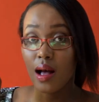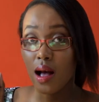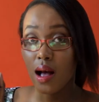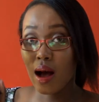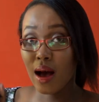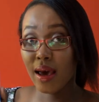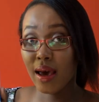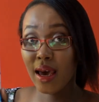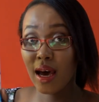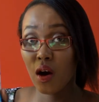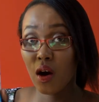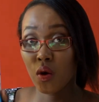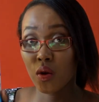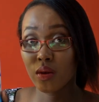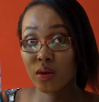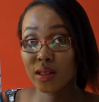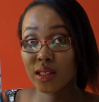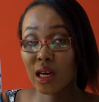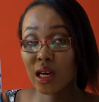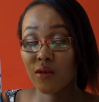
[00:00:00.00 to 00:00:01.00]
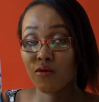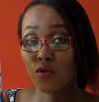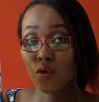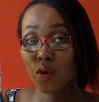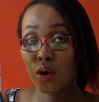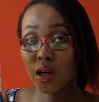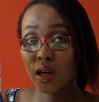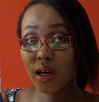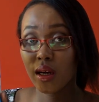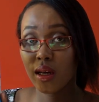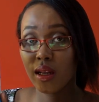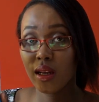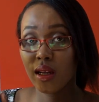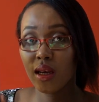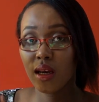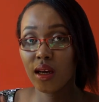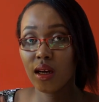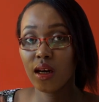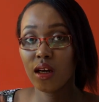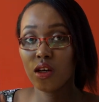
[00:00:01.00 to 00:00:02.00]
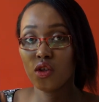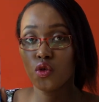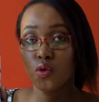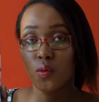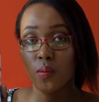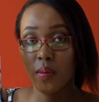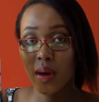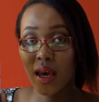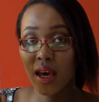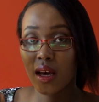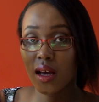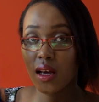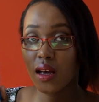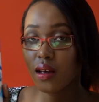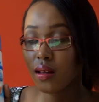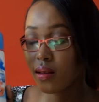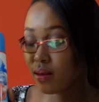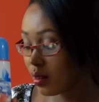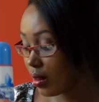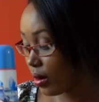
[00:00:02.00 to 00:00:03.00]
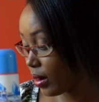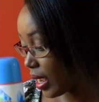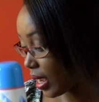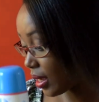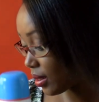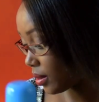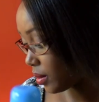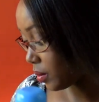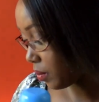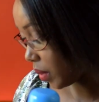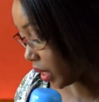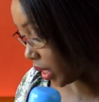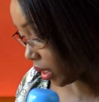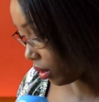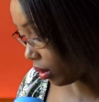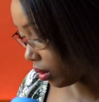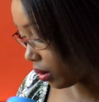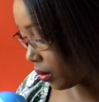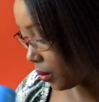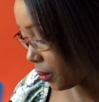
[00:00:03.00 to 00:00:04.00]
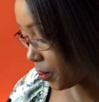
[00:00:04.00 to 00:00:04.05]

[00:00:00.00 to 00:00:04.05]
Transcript: I always have water in here to make the next milk.